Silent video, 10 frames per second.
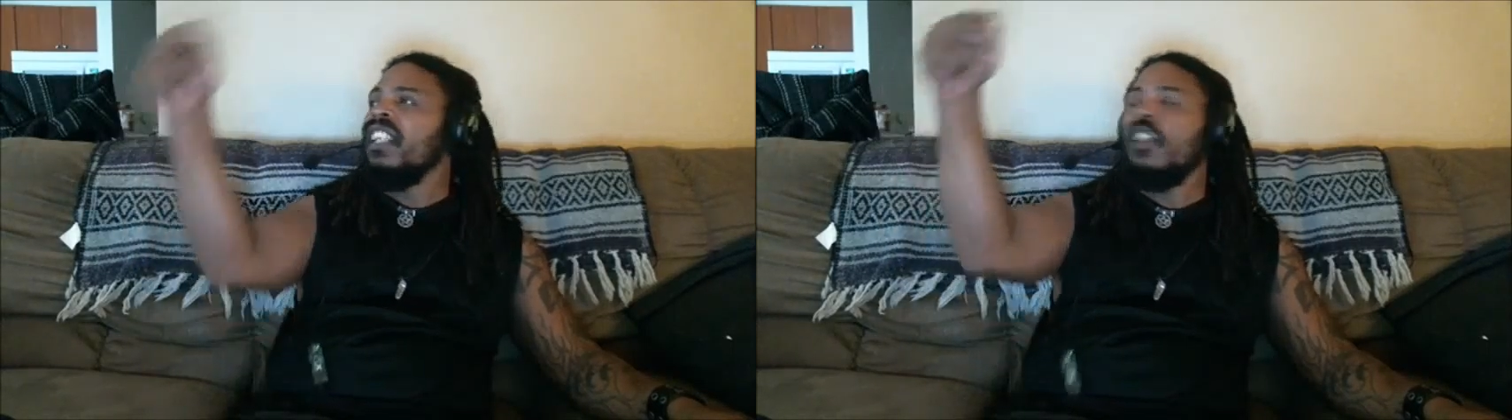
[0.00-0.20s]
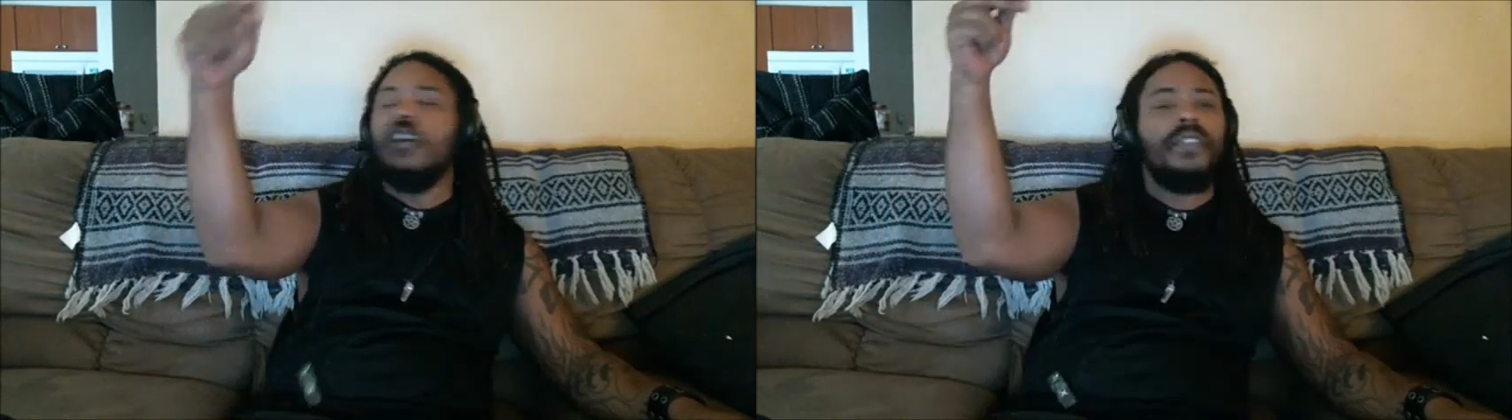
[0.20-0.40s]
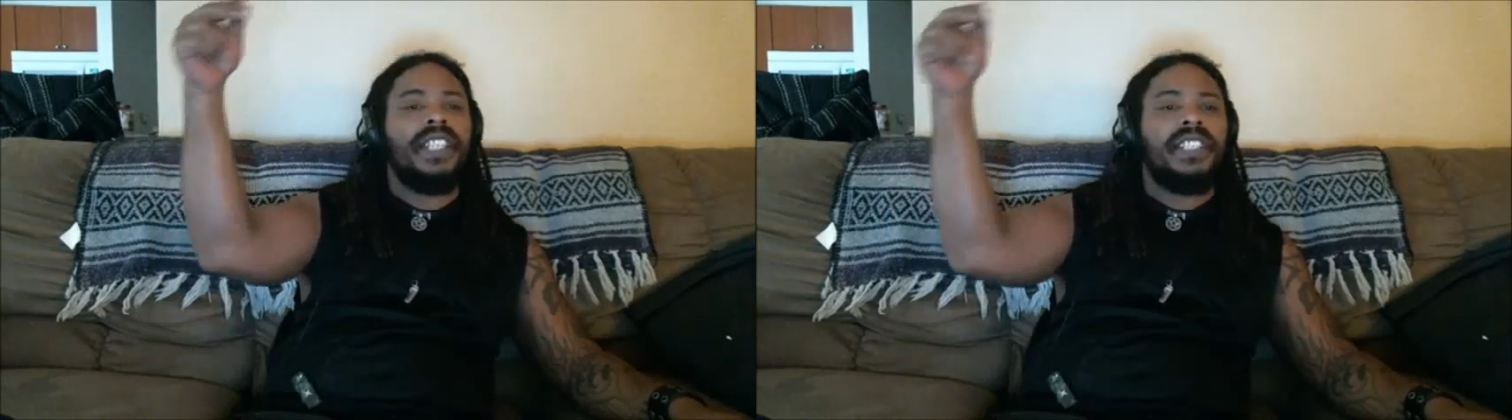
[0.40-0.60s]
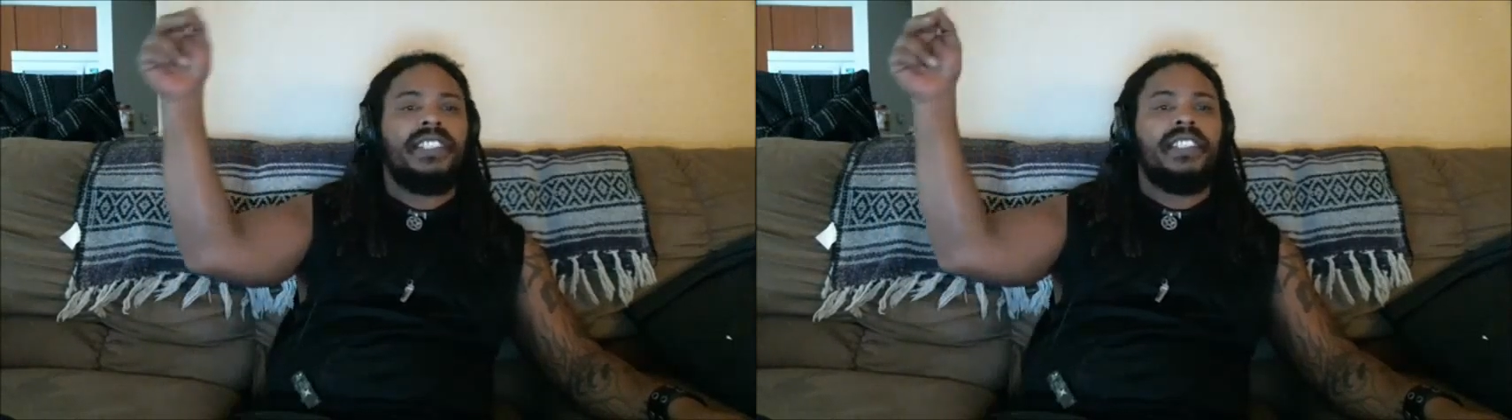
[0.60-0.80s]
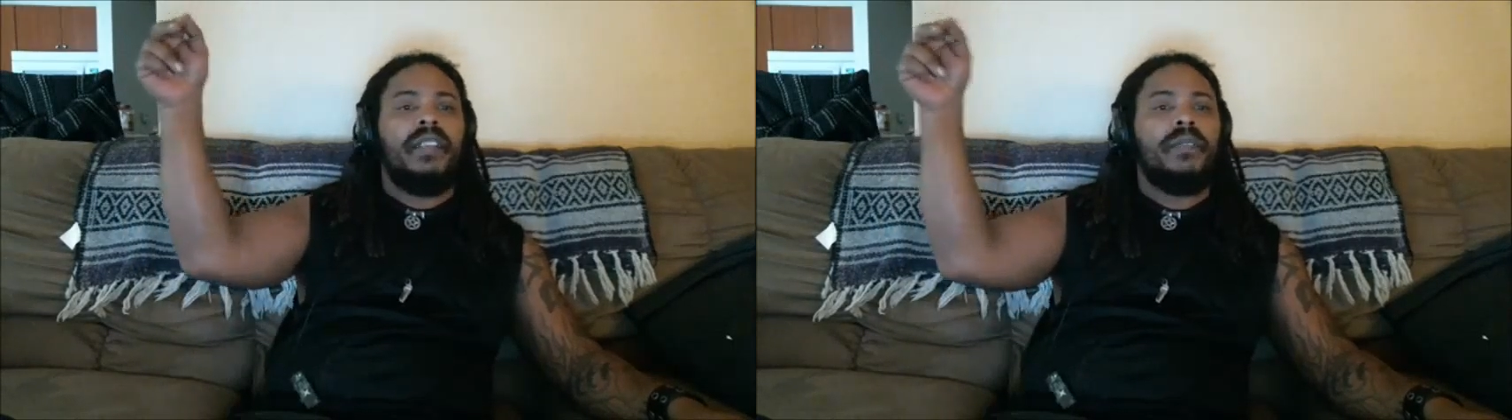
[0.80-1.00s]
kill over
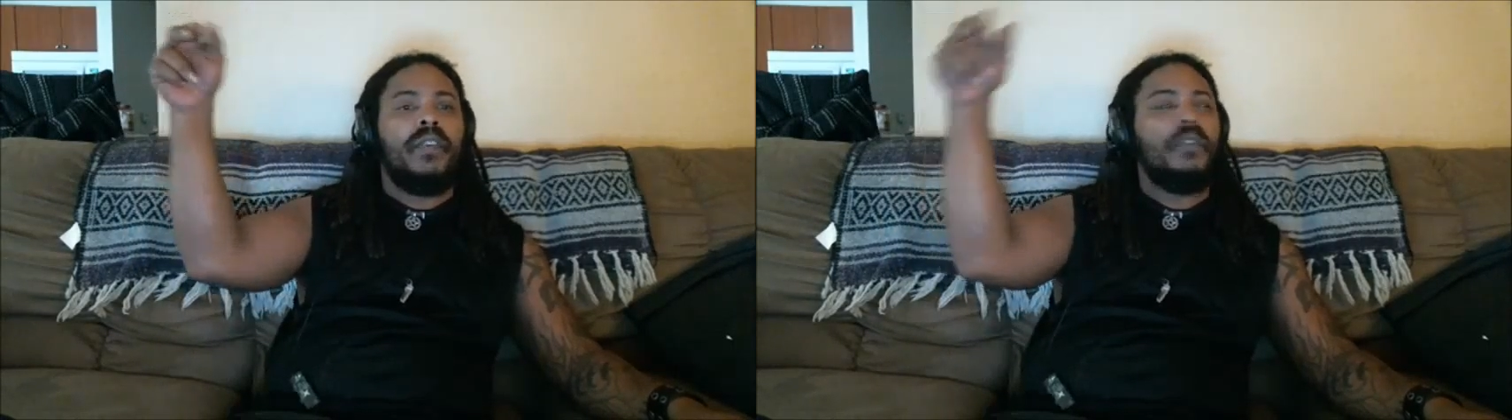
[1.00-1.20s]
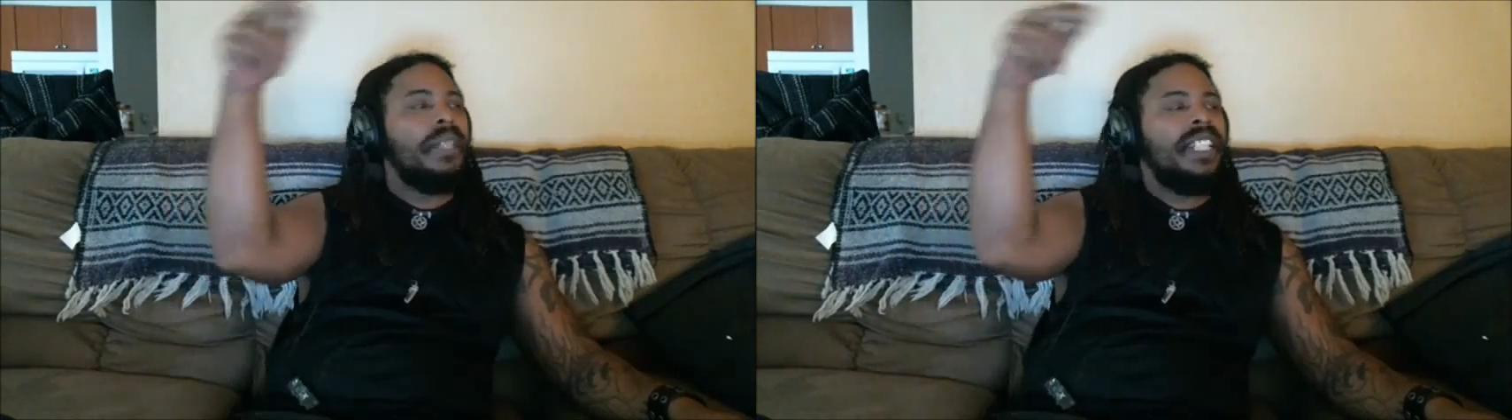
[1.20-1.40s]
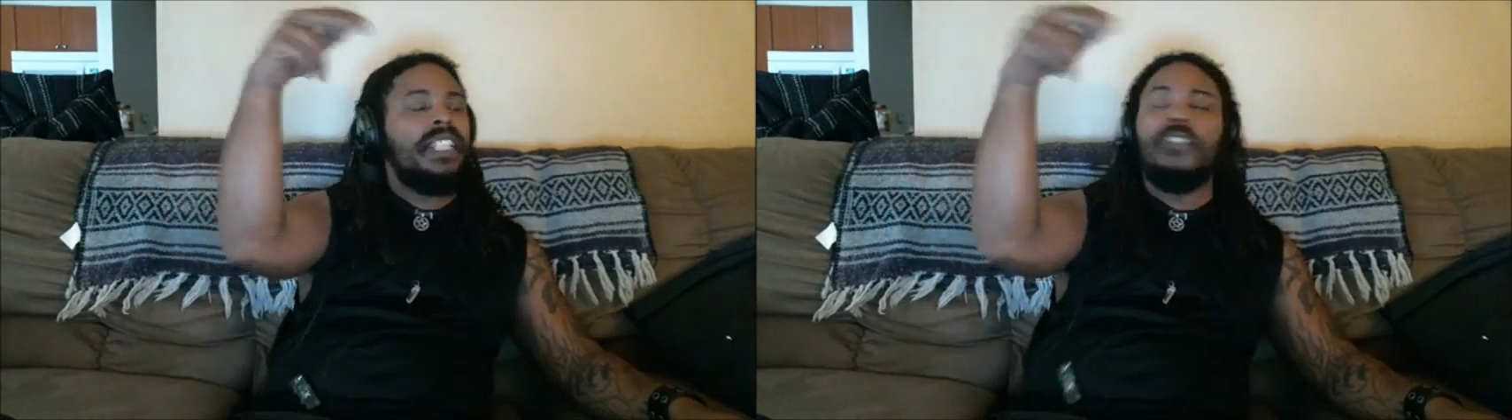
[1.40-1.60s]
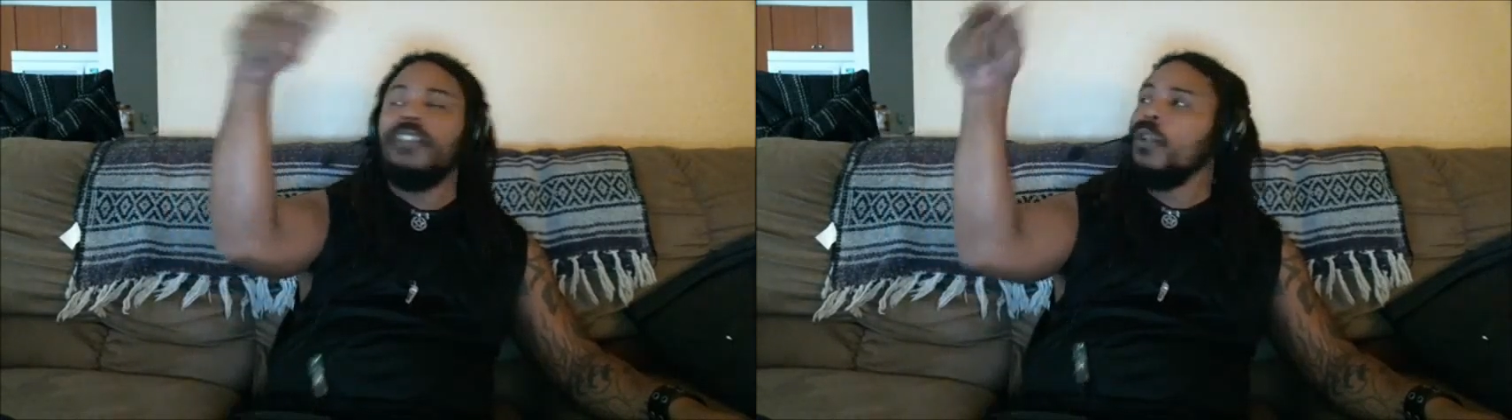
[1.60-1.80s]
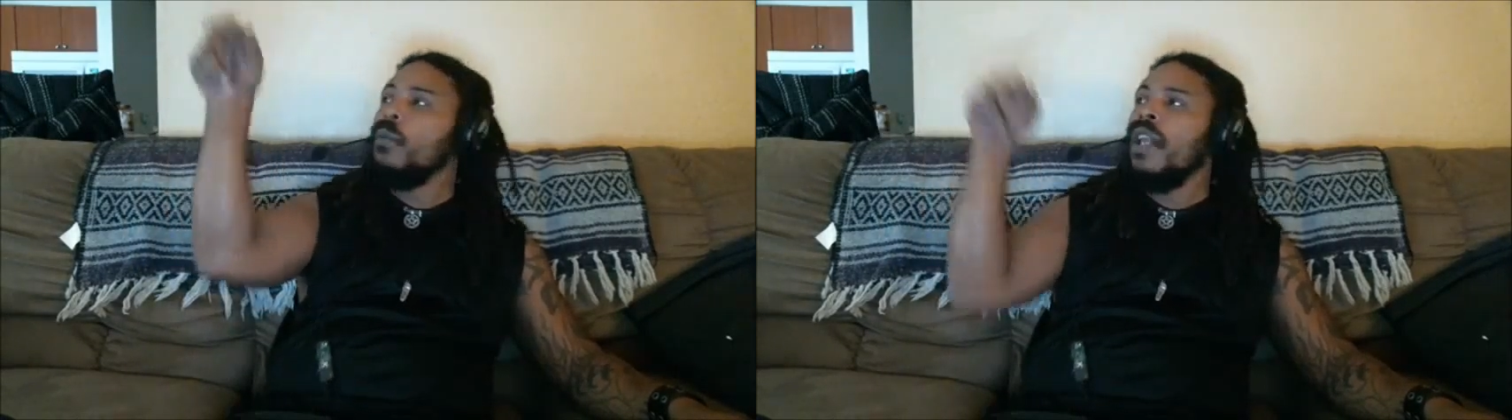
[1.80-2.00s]
this stuff, over
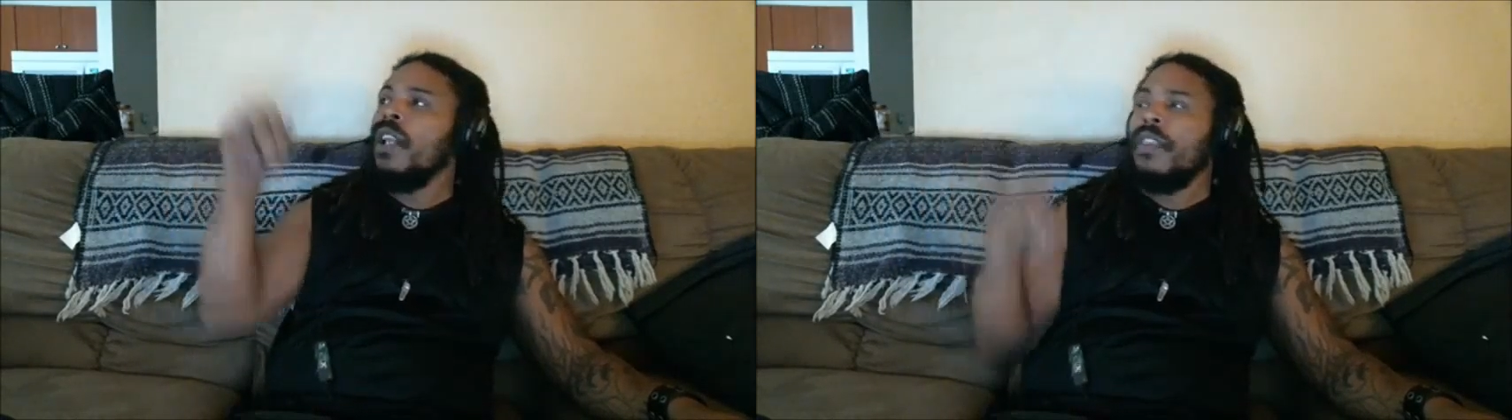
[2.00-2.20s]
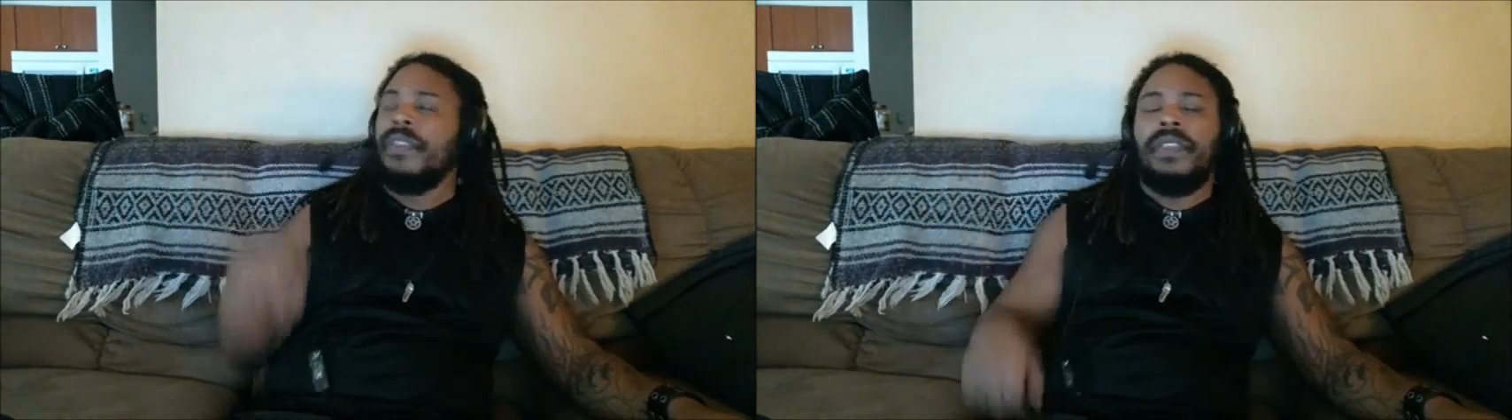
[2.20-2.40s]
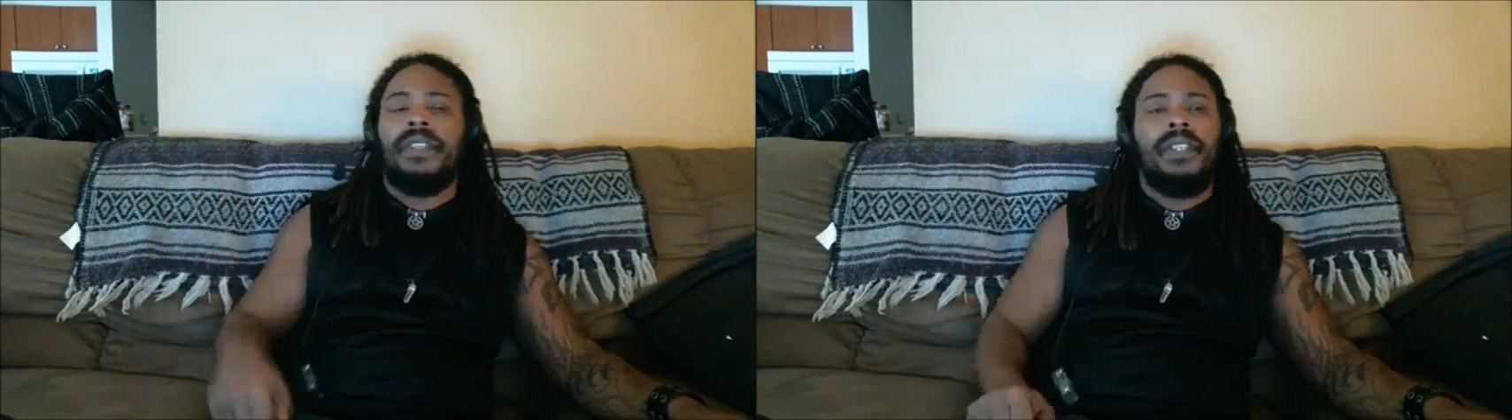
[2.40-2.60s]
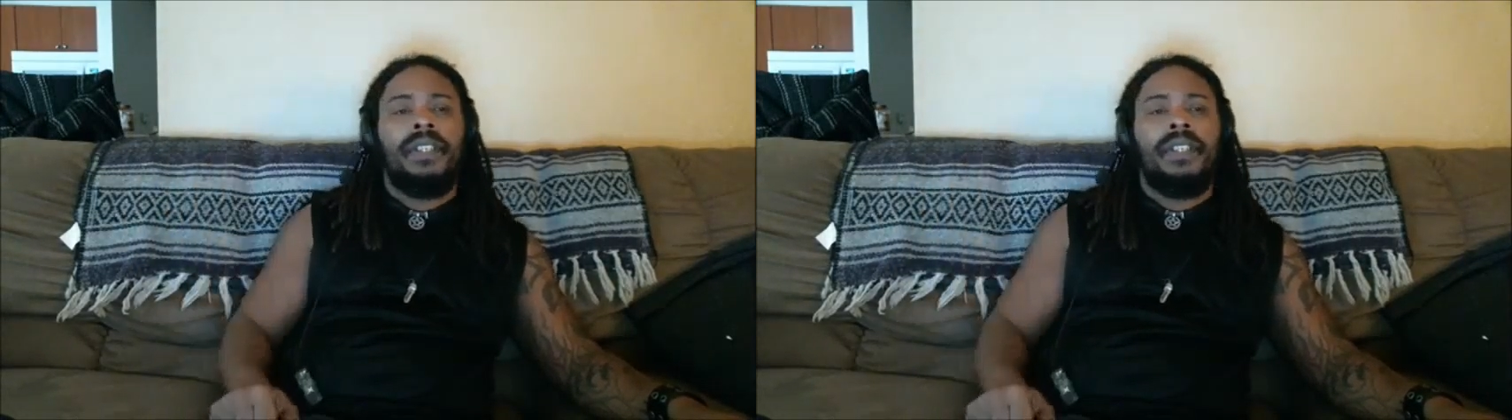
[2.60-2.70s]
material wealth.